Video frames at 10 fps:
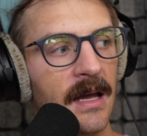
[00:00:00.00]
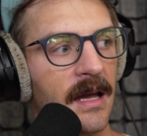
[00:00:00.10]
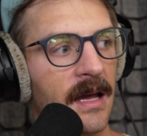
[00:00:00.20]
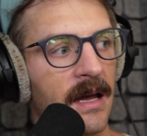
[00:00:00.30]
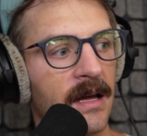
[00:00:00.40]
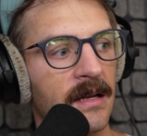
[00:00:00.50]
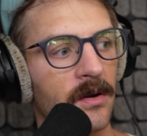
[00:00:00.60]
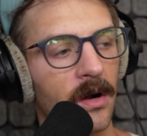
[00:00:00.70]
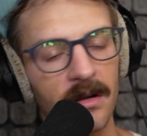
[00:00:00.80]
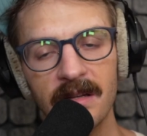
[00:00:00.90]
And
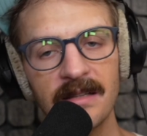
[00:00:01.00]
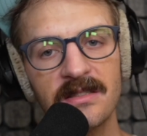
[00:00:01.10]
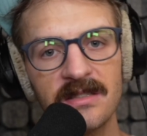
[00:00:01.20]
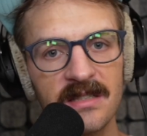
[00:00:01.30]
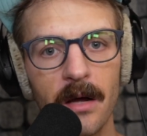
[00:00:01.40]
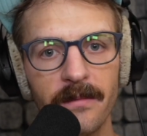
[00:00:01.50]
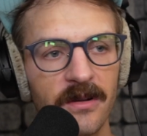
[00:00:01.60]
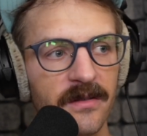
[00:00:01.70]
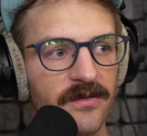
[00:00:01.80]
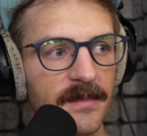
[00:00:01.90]
all of that's just
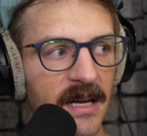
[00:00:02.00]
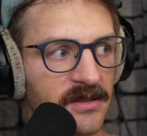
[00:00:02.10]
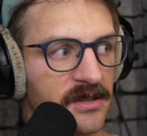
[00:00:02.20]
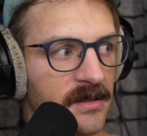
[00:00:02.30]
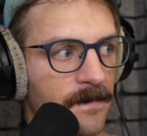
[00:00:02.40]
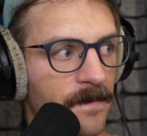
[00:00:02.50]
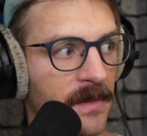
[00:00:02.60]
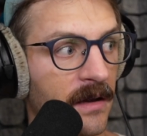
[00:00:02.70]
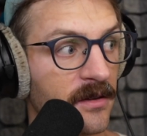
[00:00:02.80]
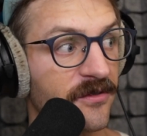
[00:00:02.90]
helpful information.
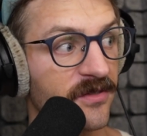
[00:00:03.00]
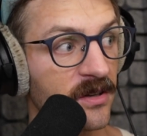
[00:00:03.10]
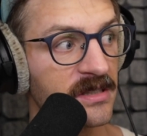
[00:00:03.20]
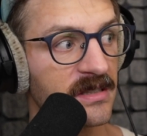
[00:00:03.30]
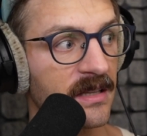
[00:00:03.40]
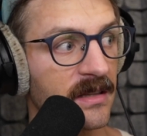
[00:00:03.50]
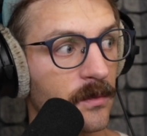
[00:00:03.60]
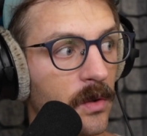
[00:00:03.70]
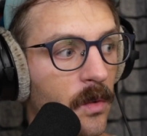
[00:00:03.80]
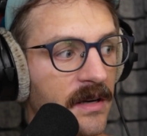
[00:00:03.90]
Now, the first thing that
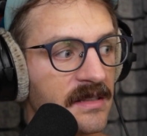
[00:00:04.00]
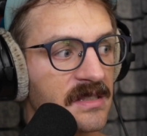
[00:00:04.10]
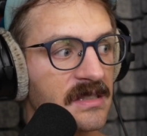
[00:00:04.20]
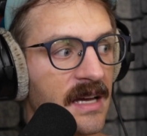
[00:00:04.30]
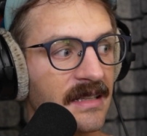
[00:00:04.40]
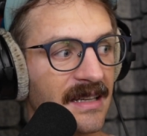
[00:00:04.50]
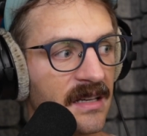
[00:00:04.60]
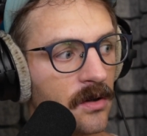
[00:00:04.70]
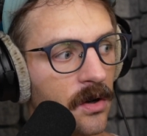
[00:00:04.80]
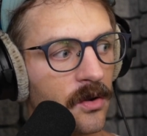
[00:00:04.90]
we want to set
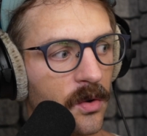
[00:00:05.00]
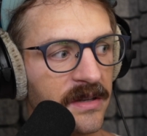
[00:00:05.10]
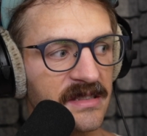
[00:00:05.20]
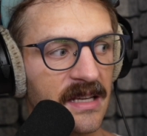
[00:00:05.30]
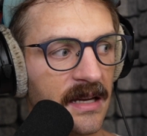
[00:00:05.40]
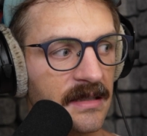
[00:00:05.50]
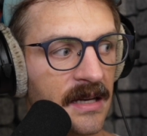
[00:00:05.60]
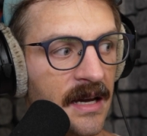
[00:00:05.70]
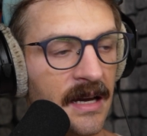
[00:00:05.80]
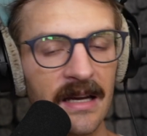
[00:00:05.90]
in our noise gate
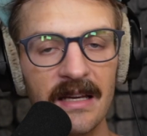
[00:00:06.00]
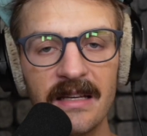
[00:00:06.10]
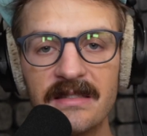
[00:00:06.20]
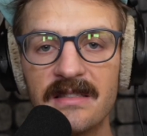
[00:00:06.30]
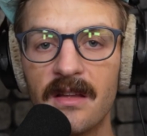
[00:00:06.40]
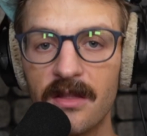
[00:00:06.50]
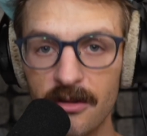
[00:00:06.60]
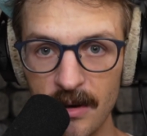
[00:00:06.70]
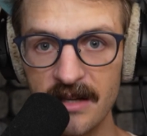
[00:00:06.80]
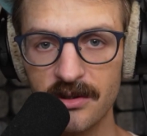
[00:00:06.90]
is the
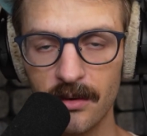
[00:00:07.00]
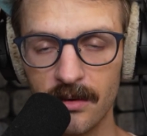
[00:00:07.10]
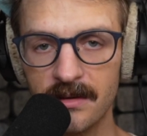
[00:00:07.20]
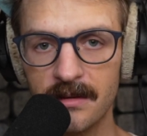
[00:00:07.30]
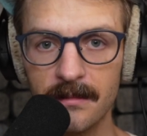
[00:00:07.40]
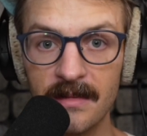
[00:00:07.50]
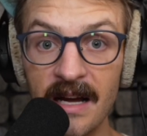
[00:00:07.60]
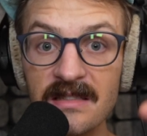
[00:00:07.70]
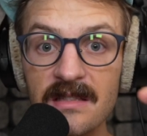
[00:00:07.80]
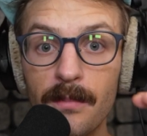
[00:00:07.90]
threshold.
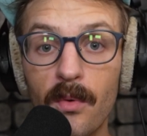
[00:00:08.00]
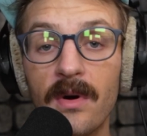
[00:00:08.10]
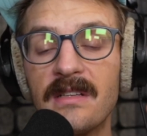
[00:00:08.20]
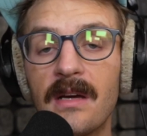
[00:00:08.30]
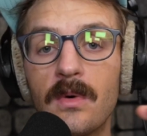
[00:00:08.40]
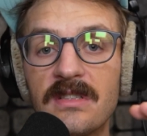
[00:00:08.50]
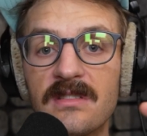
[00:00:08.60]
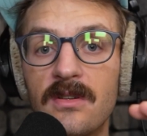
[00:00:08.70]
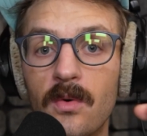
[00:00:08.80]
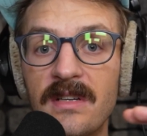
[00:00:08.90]
That's the point at which
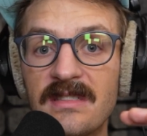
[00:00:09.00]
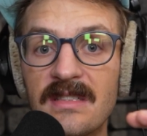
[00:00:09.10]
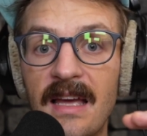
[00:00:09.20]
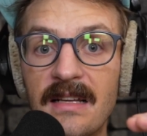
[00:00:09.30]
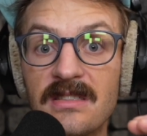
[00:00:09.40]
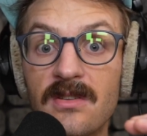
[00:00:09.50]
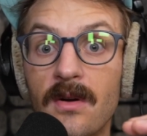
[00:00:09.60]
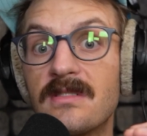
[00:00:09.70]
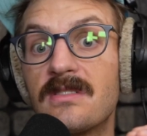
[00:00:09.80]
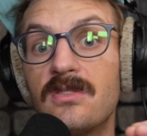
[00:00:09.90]
the noise gate
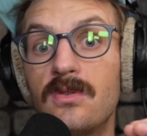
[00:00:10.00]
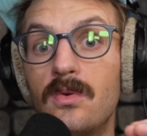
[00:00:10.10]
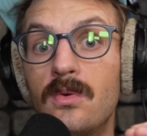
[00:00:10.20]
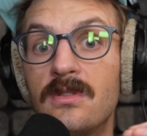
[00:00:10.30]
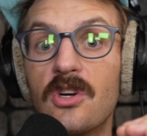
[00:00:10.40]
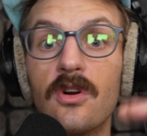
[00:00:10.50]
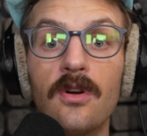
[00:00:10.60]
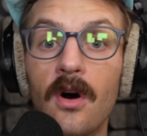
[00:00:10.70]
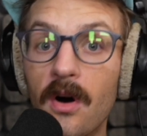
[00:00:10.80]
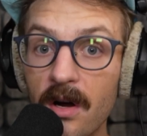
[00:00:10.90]
starts to
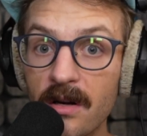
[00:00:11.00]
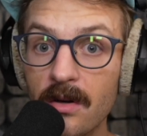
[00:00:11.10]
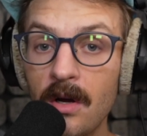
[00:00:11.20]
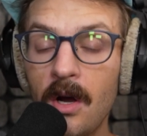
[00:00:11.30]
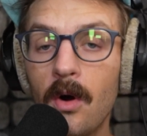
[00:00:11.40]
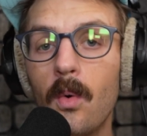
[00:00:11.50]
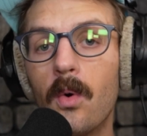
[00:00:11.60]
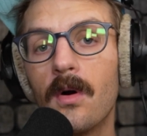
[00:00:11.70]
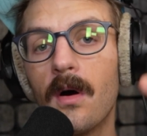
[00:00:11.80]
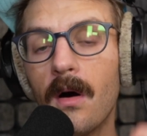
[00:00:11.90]
turn on
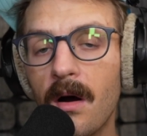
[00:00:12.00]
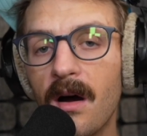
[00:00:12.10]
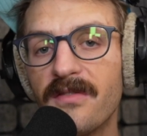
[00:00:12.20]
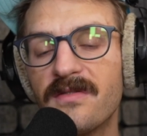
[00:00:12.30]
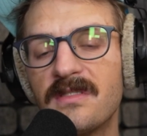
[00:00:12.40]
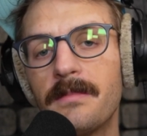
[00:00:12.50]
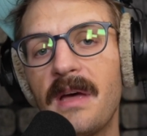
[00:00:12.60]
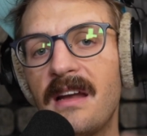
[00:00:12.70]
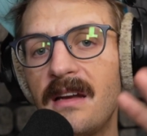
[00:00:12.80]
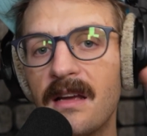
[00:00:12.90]
or off
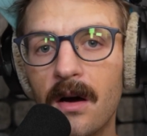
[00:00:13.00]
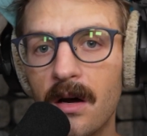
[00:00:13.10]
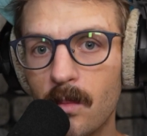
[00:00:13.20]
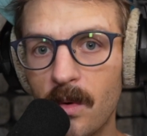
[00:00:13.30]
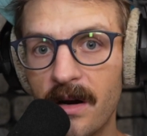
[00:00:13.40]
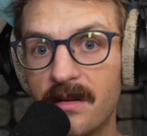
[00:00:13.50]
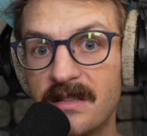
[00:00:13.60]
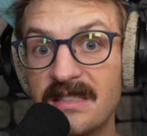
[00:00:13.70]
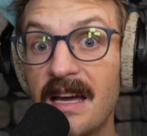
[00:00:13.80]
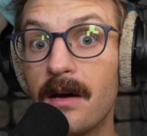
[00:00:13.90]
depending on where the
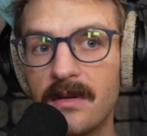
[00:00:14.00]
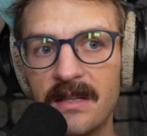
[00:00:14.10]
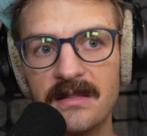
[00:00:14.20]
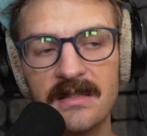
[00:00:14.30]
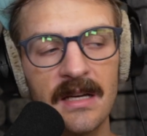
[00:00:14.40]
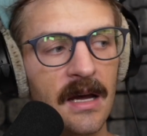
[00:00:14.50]
sound is.